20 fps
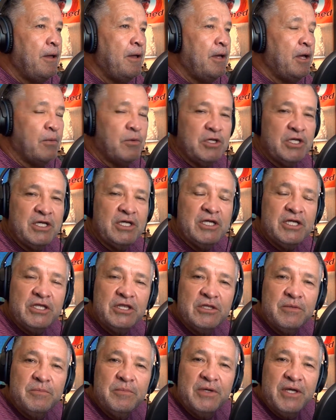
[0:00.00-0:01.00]
And when you
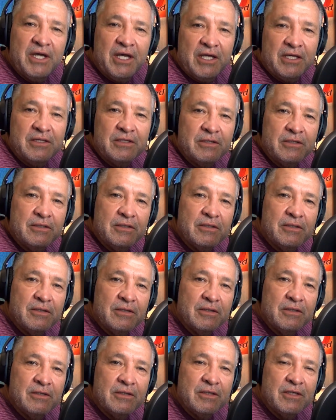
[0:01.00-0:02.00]
hit the bed,
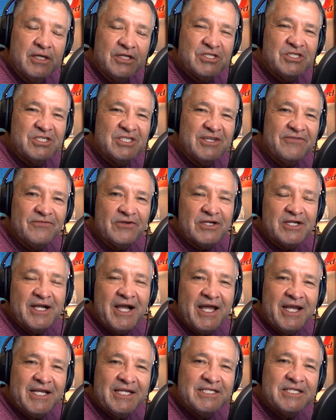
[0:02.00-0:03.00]
it's a different
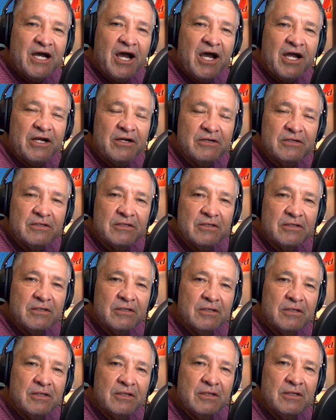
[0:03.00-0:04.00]
kind of tired.
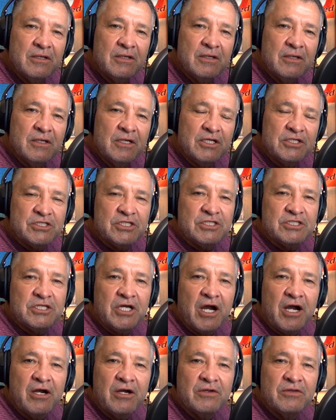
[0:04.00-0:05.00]
It's a
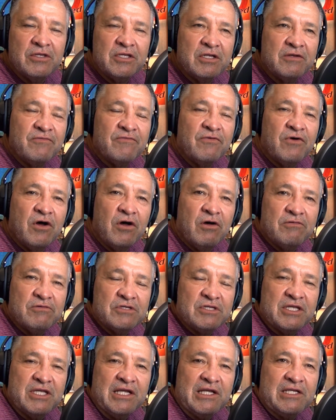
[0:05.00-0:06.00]
tired that
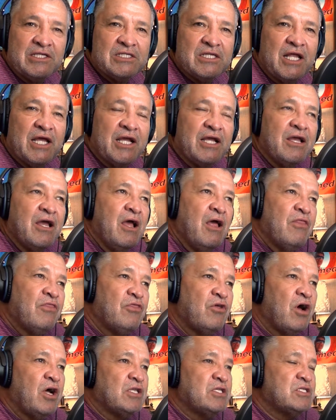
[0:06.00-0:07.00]
involves things like
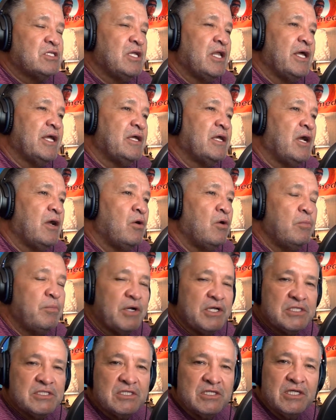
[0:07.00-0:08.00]
thoughts like, I hope
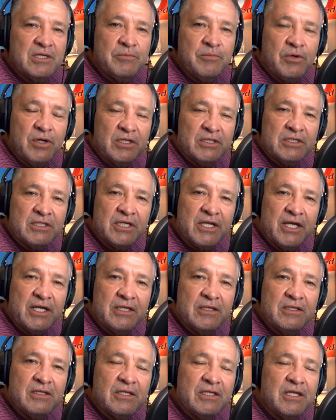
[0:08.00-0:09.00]
I sleep well tonight.
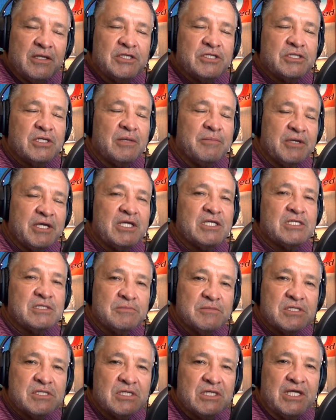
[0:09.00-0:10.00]
Just let me get
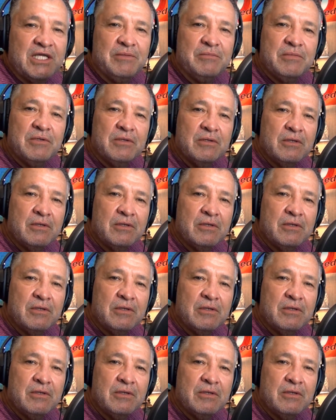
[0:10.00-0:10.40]
some sleep.